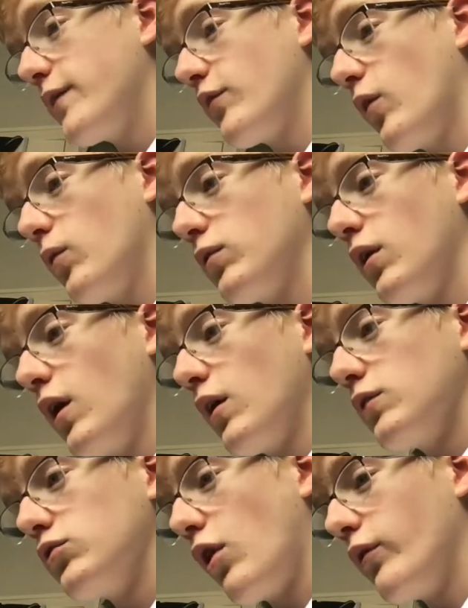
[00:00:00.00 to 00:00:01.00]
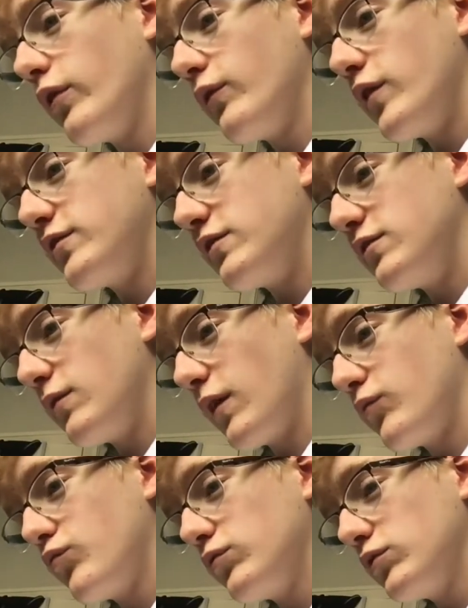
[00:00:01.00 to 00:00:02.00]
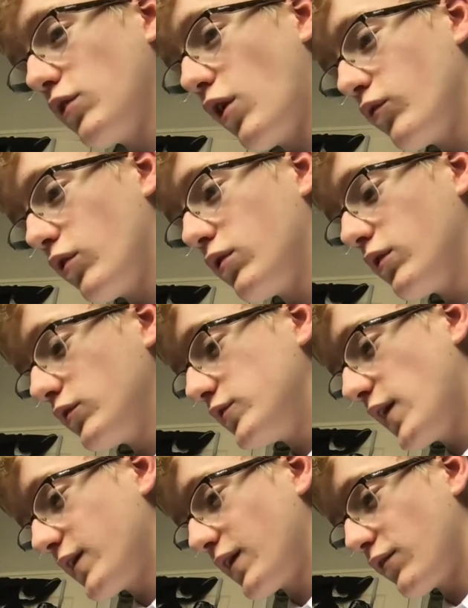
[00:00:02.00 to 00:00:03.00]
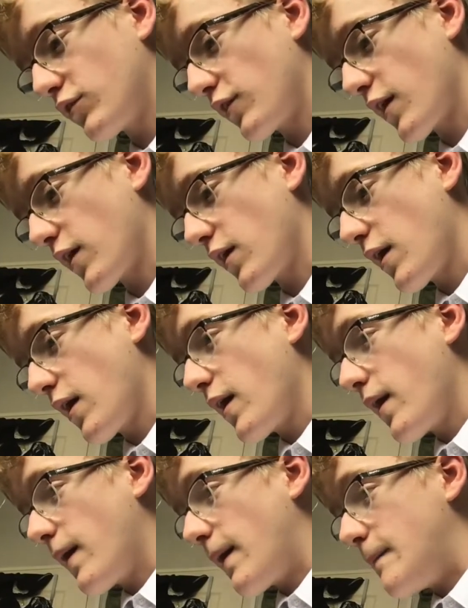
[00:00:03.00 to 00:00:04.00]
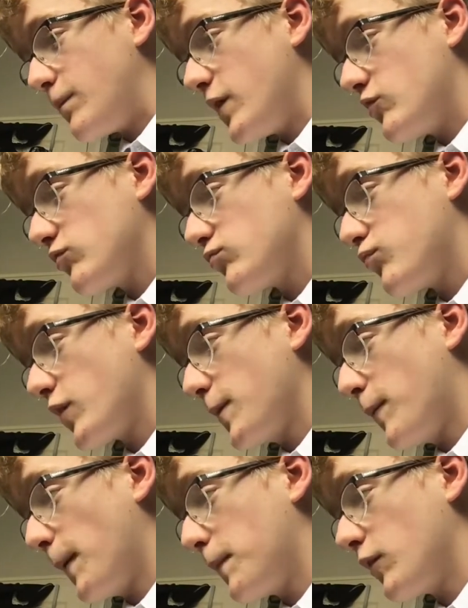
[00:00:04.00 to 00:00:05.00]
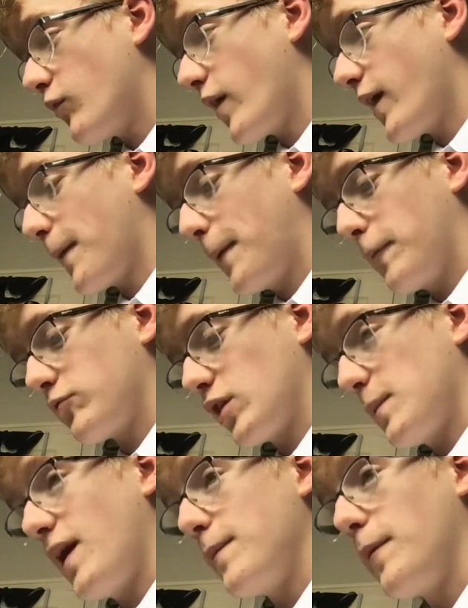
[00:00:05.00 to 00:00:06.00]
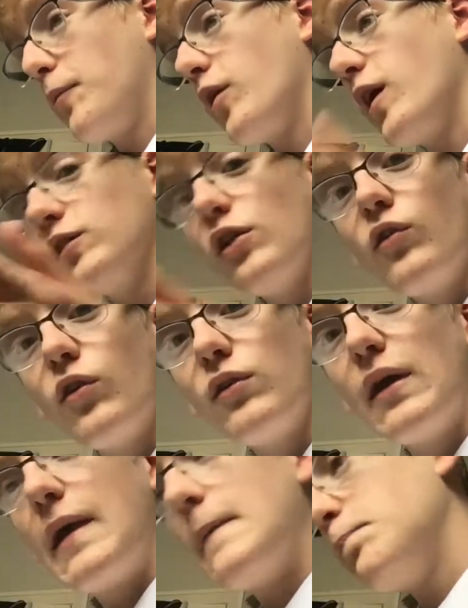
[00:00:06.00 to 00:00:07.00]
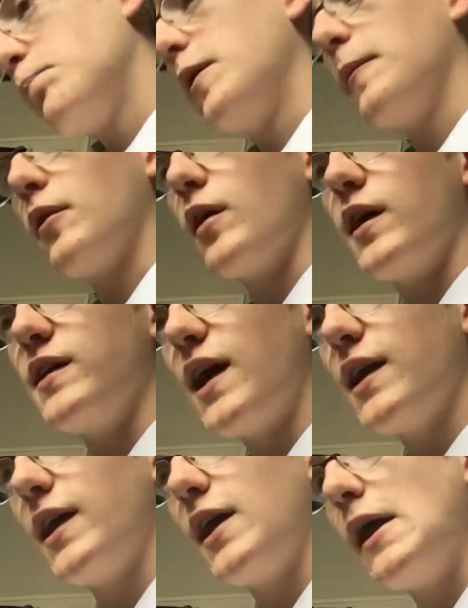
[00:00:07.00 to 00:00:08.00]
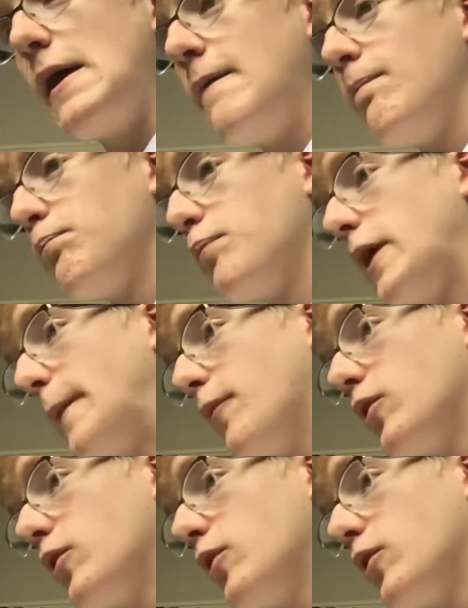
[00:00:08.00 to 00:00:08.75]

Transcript: whole Laurel versus like Laurel Yanny thing. It's just really popular right now. People talk about it. People hear Laurel, people hear Yanny, people